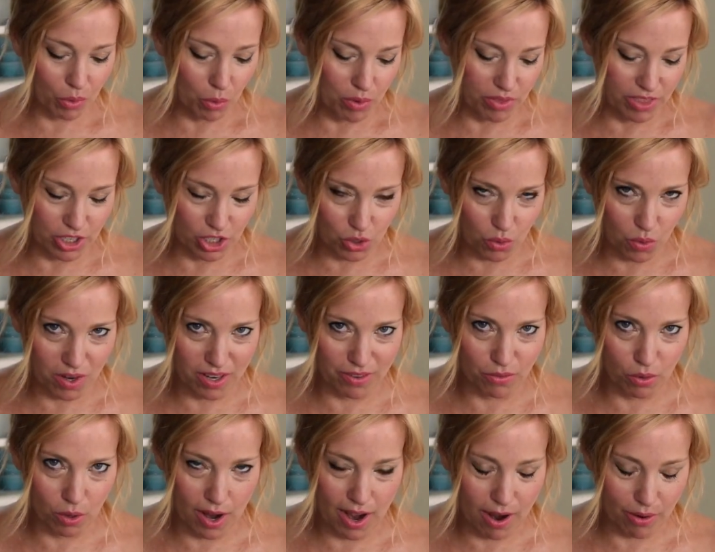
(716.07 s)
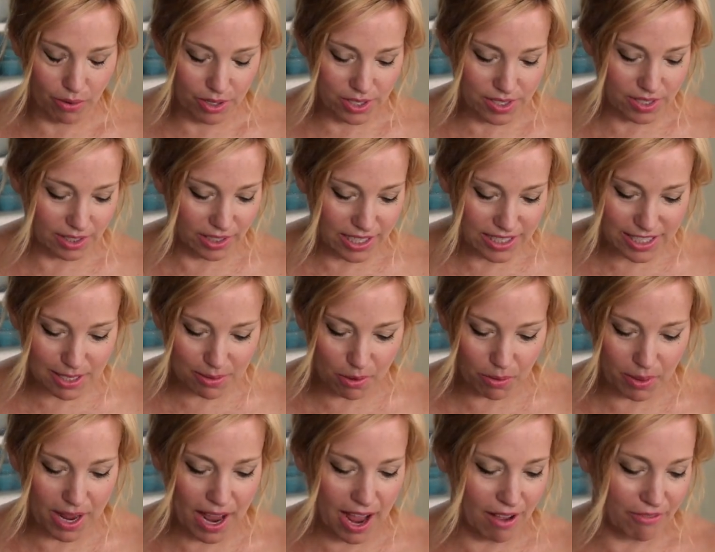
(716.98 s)
within 24 hours. So let's see
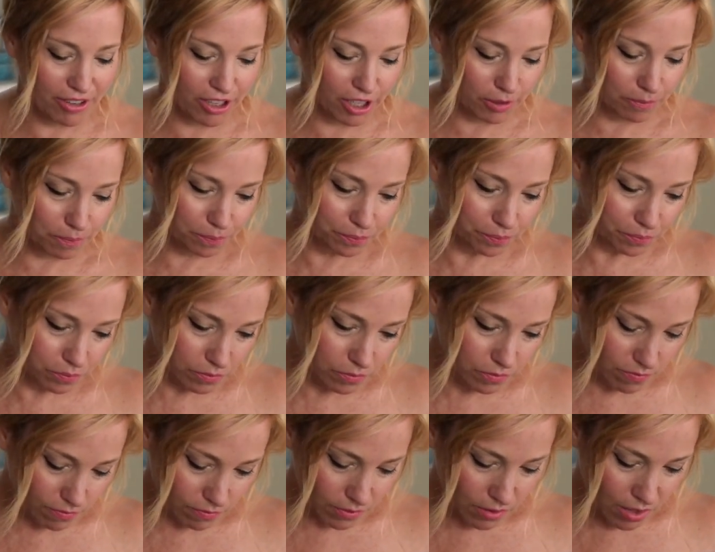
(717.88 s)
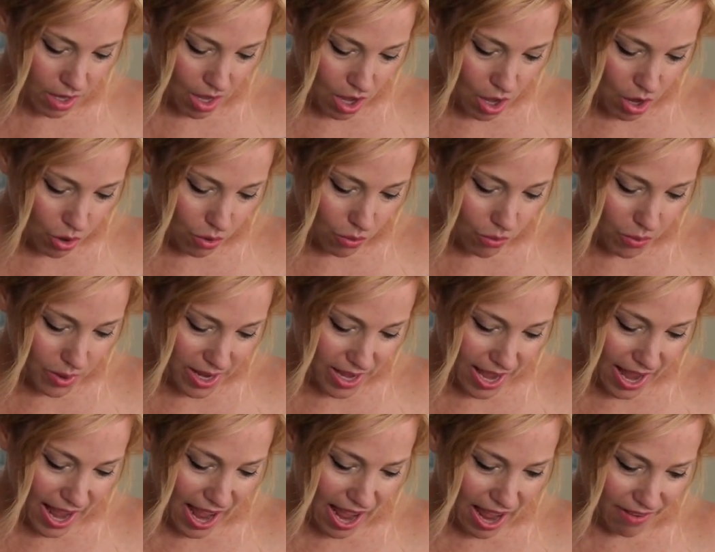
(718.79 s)
what we have here.
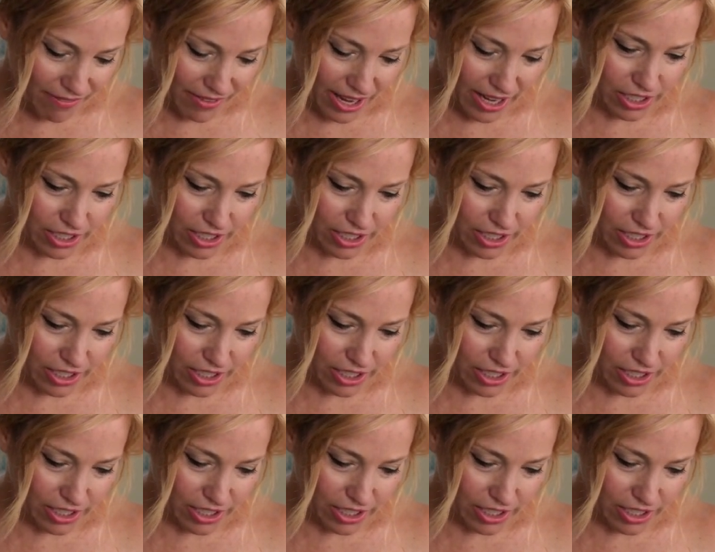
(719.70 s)
We have